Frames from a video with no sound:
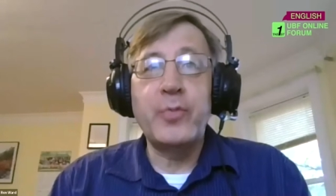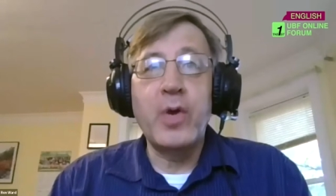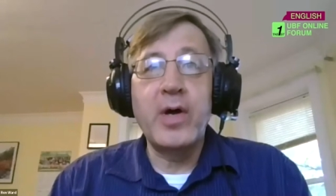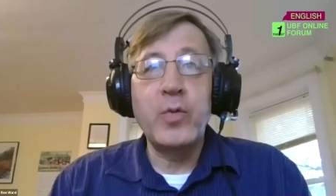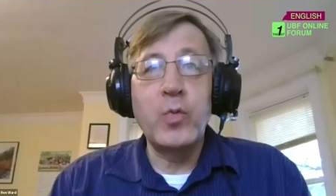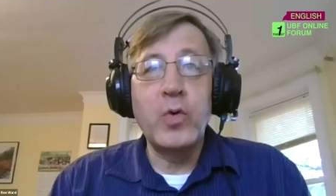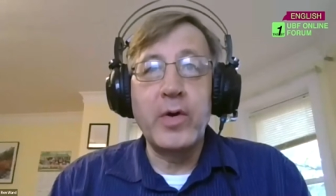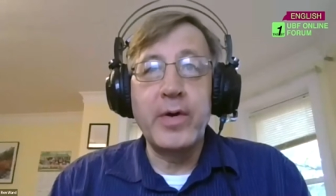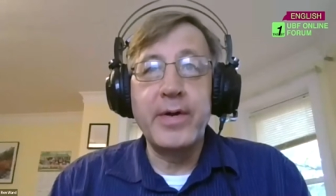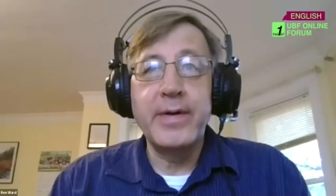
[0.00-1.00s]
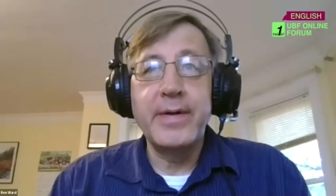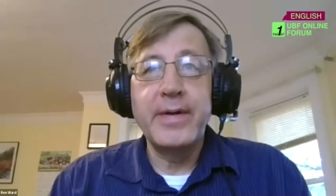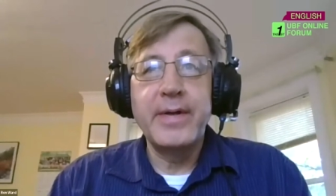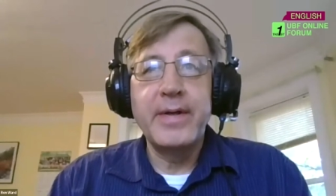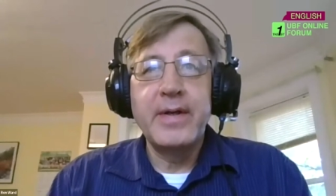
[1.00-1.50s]
Ron Ward,
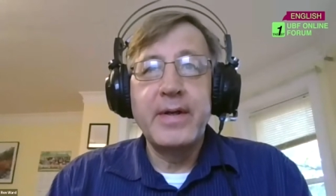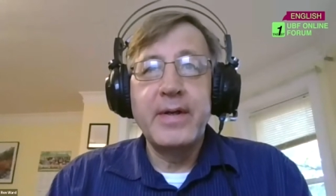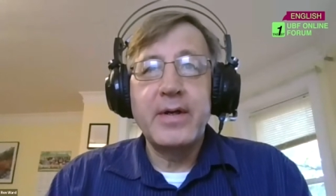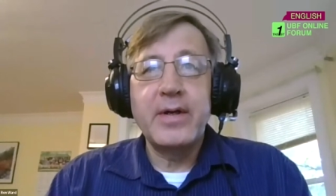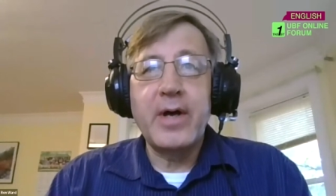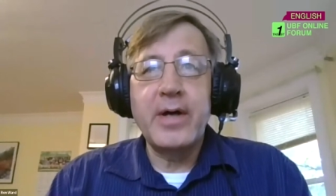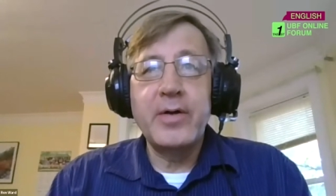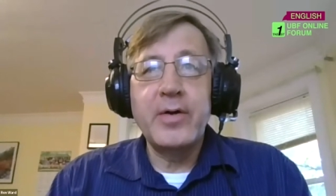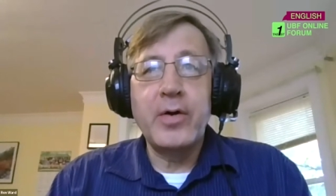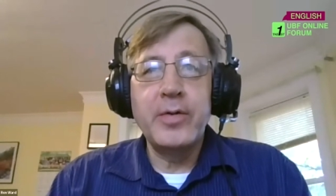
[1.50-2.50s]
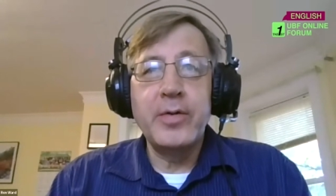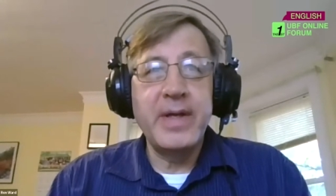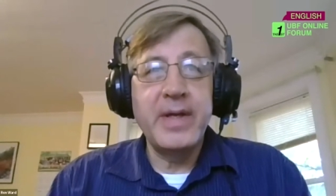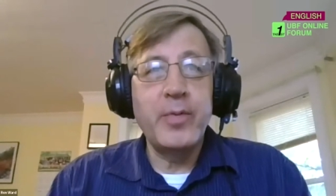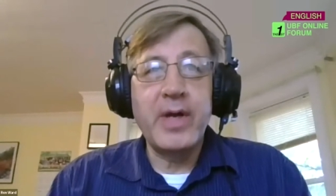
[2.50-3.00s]
God called
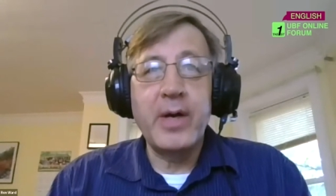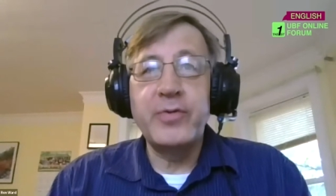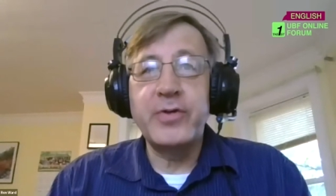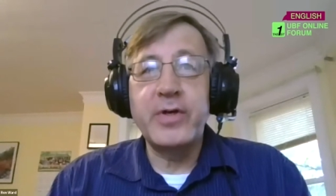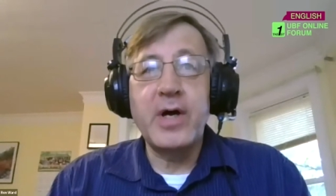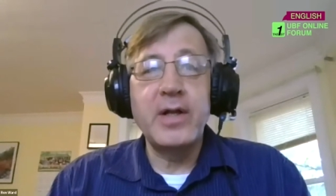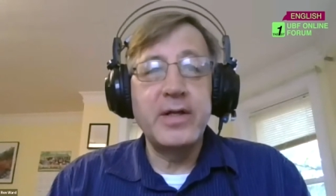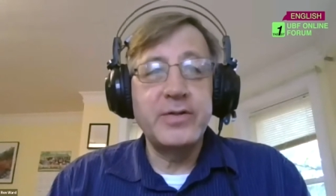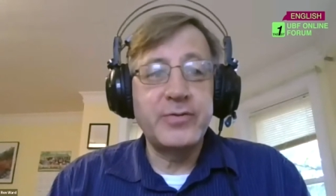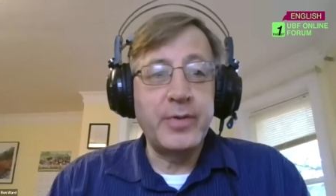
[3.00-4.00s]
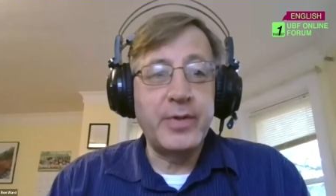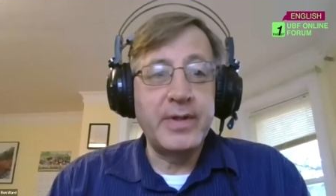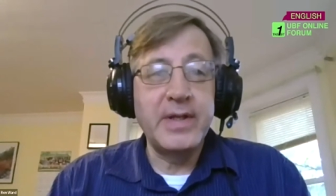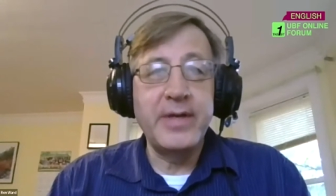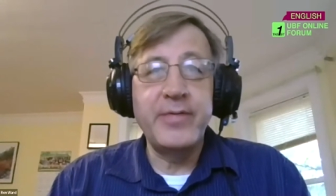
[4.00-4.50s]
me when I was a college
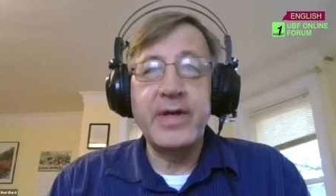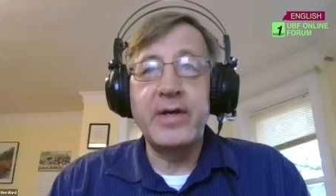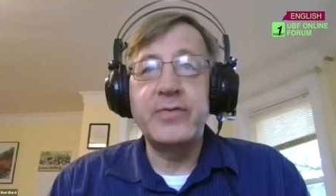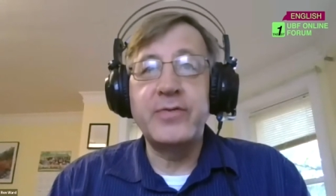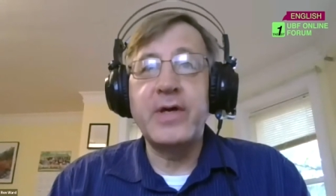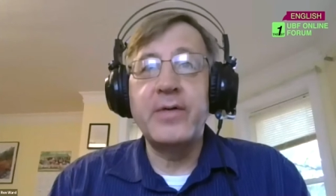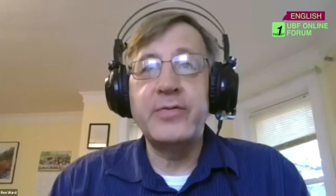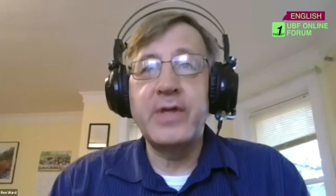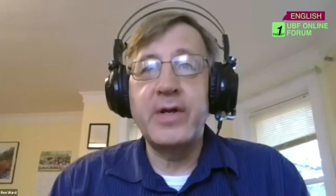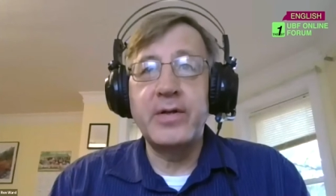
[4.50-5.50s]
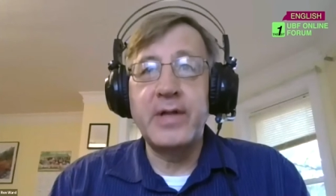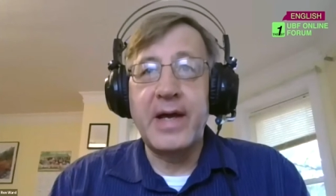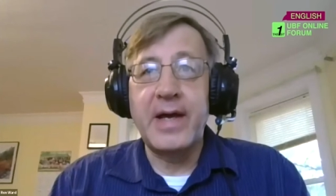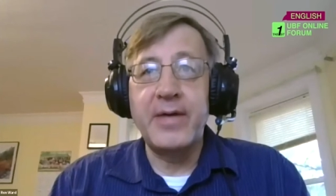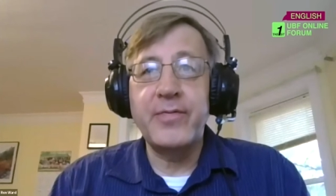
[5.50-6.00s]
student living a self centered
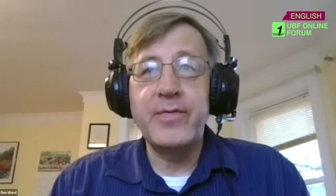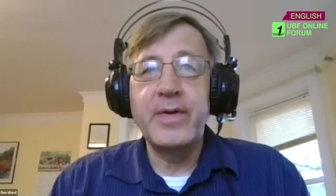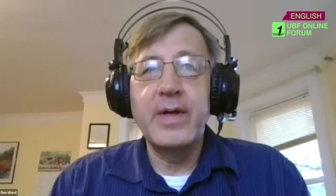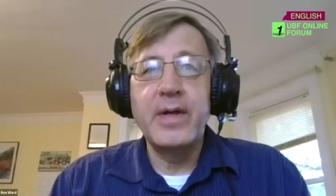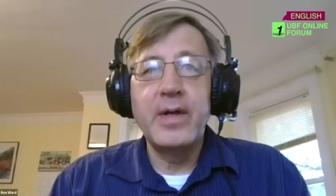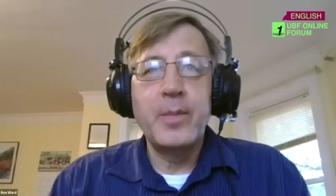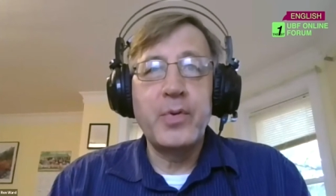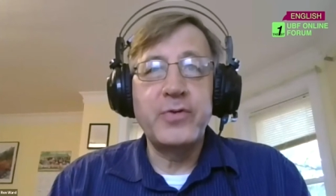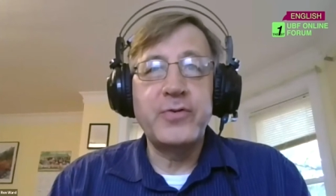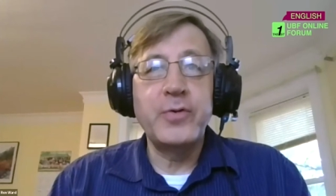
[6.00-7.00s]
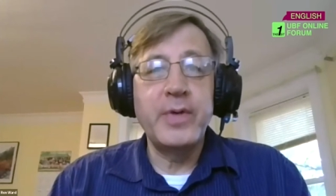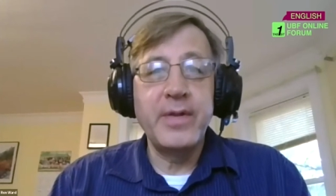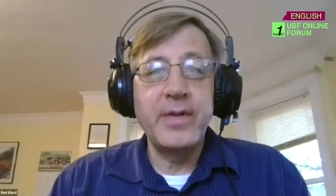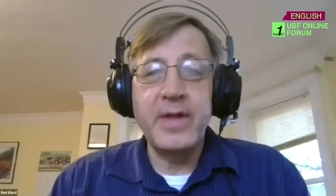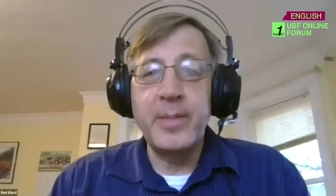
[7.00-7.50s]
life,
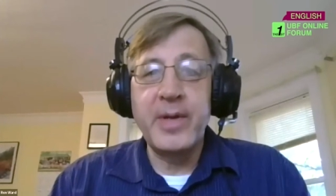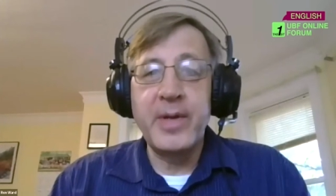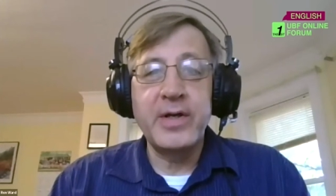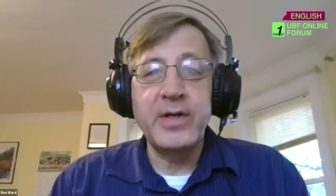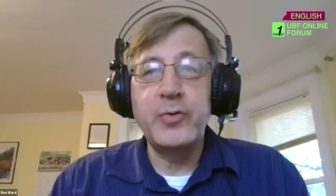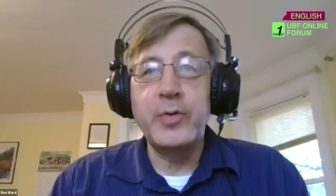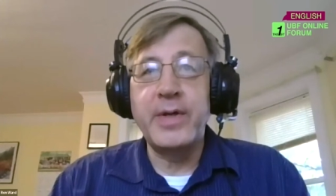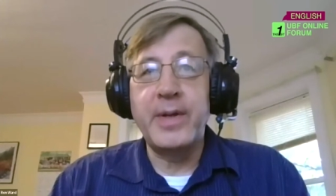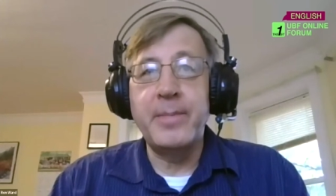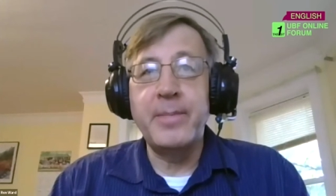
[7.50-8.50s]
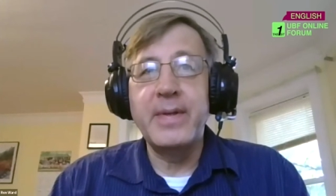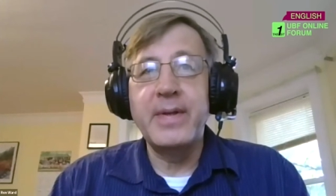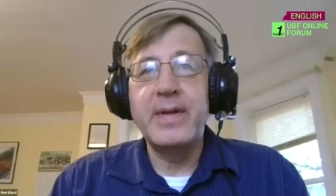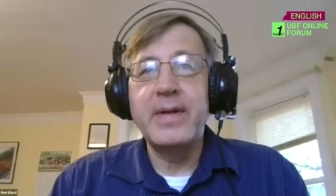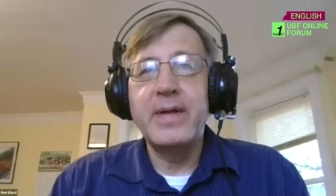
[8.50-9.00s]
pursuing the American dream,
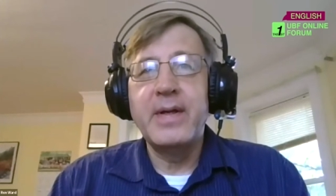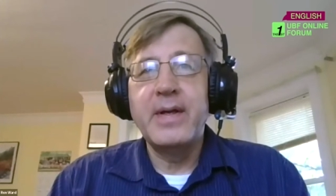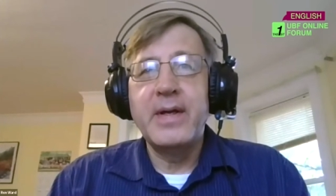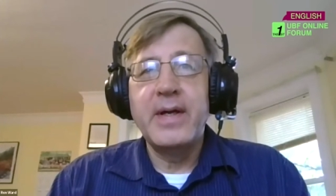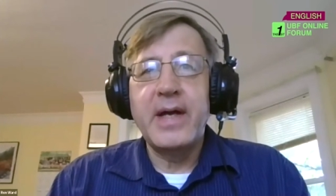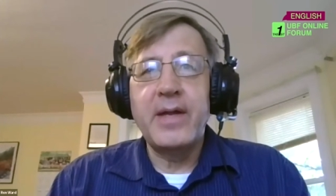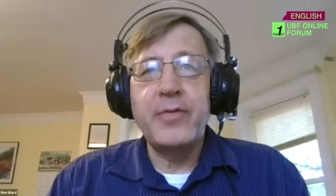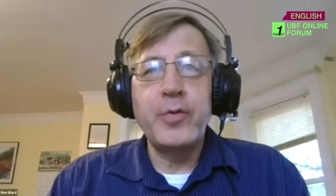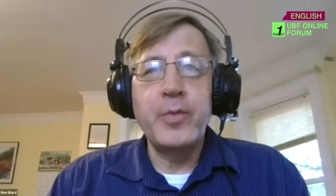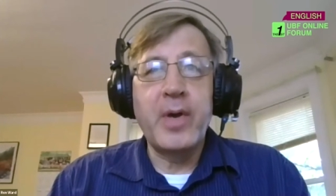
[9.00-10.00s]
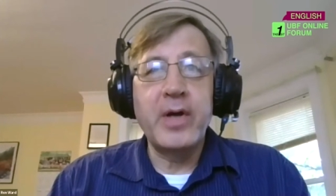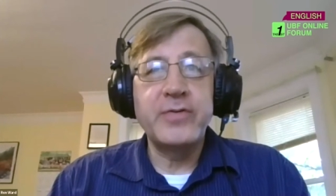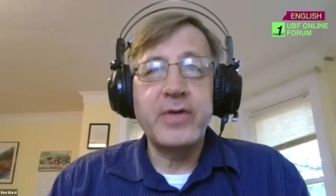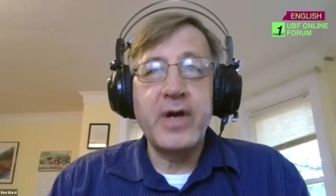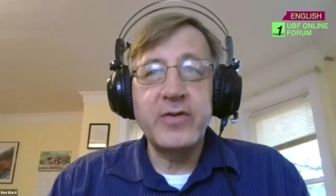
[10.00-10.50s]
and through
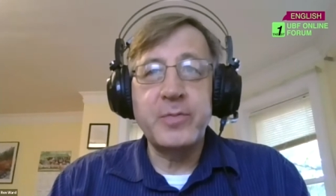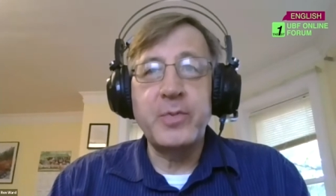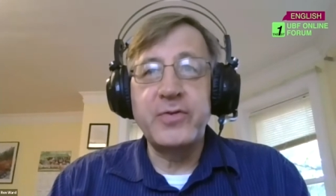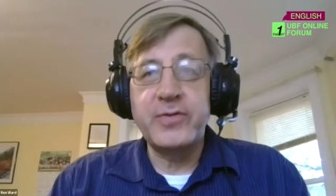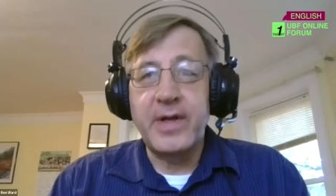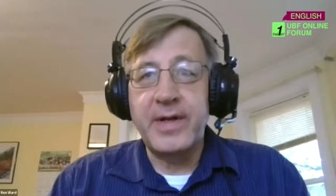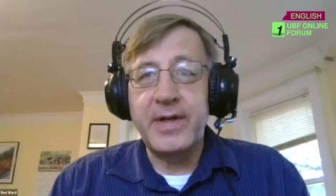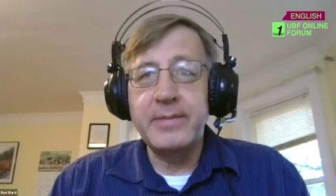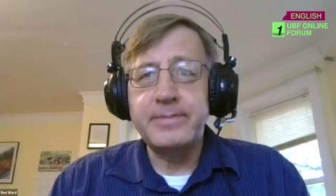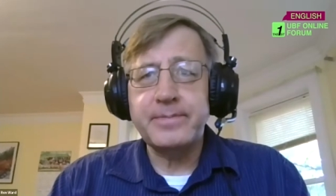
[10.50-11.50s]
Mark's gospel study,